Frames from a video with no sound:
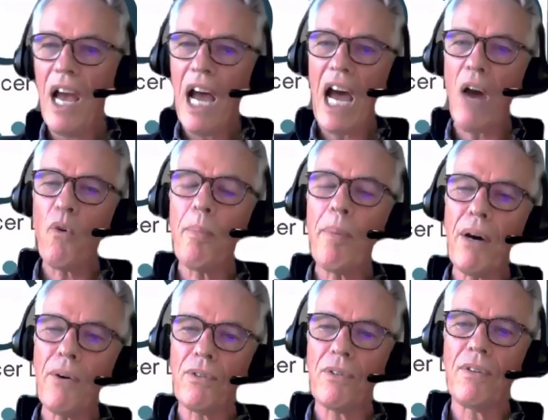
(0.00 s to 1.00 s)
How
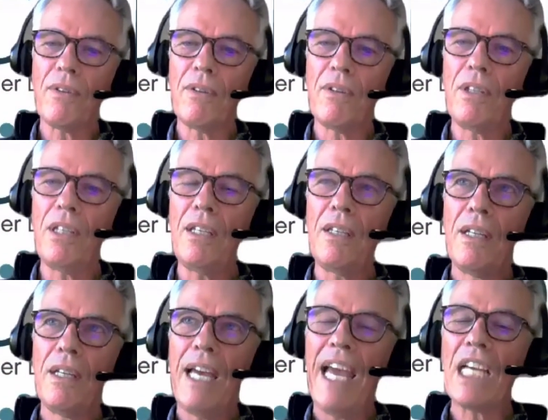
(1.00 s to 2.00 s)
about the
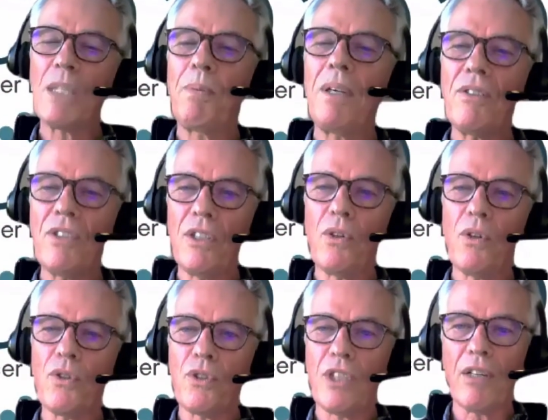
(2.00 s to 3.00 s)
experience in
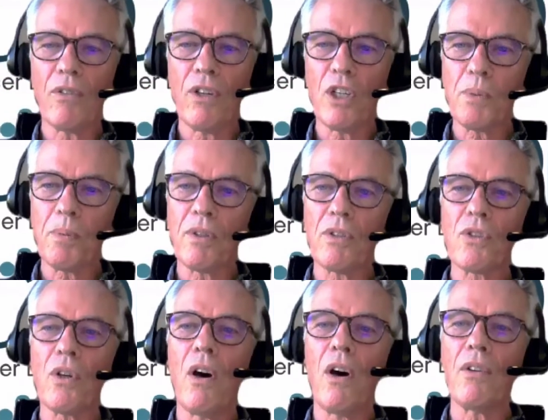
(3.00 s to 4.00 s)
those general
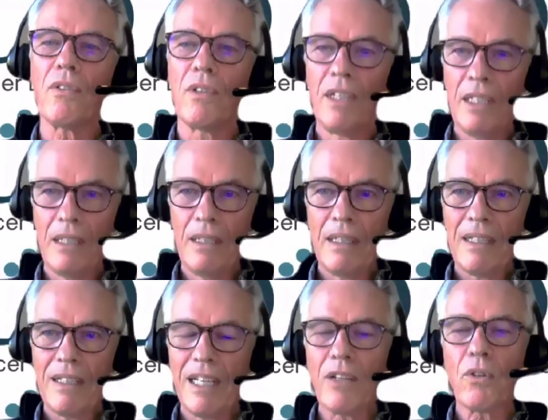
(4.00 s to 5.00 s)
hospitals on
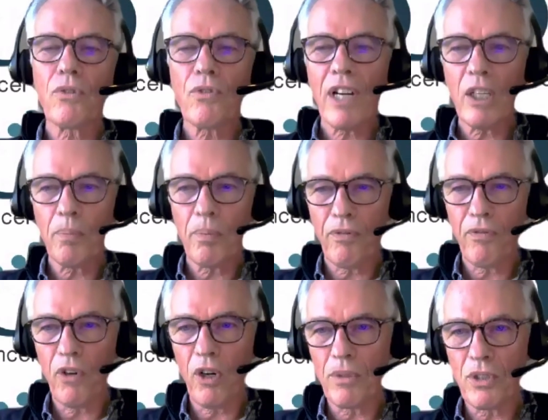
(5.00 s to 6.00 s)
clinical trial
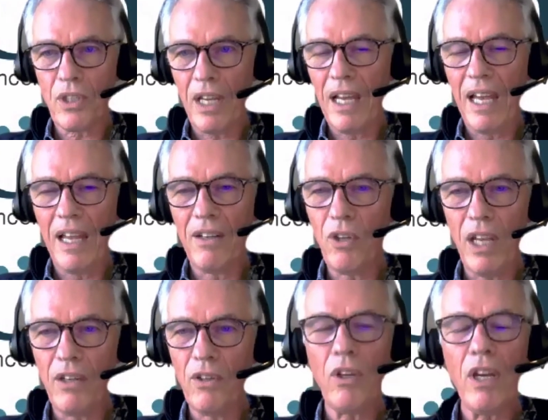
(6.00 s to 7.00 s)
performance? Do,
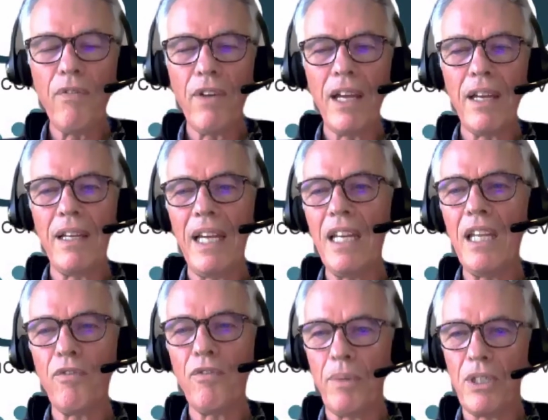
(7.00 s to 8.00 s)
do you have any
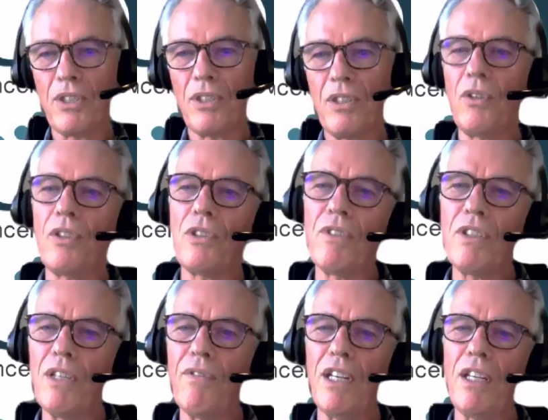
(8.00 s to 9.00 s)
information? Do you
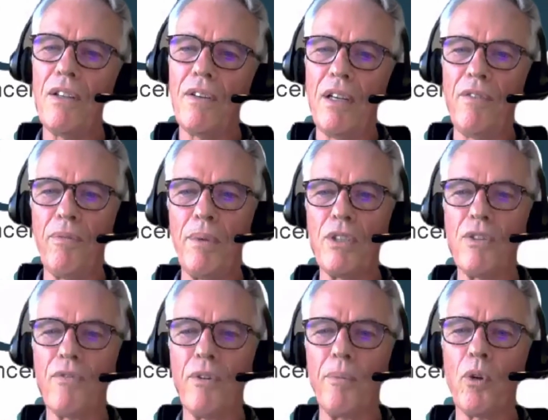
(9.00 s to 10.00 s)
receive any
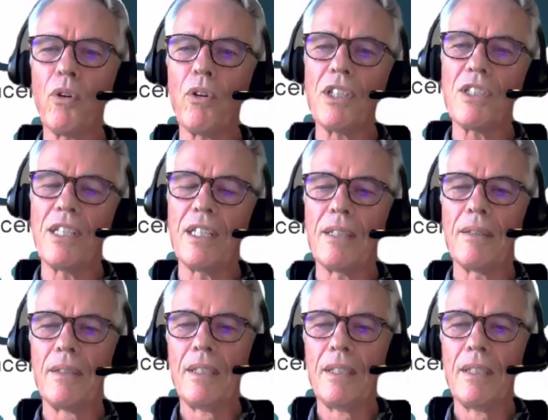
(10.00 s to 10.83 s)
information from your colleagues there?